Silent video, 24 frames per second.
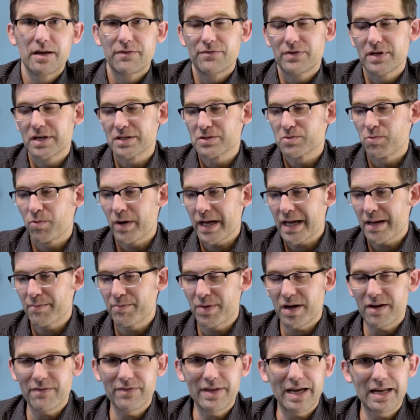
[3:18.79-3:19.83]
If it gets way
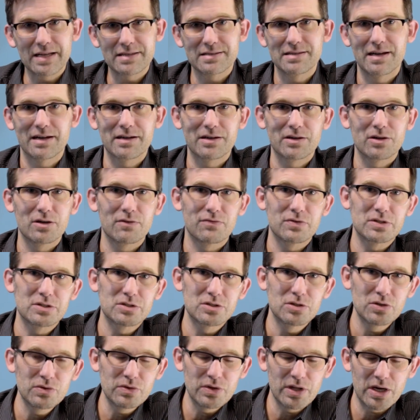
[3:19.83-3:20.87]
above that, it's not good. If it's
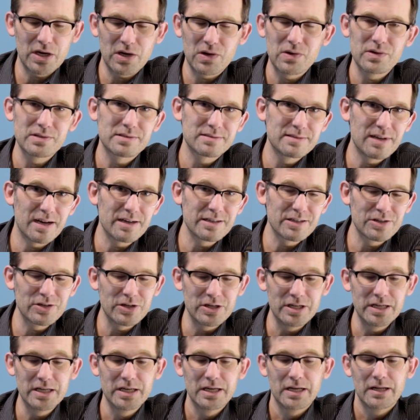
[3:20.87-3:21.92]
too low, it's not
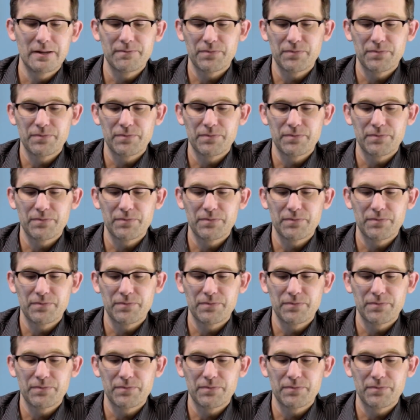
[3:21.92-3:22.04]
good.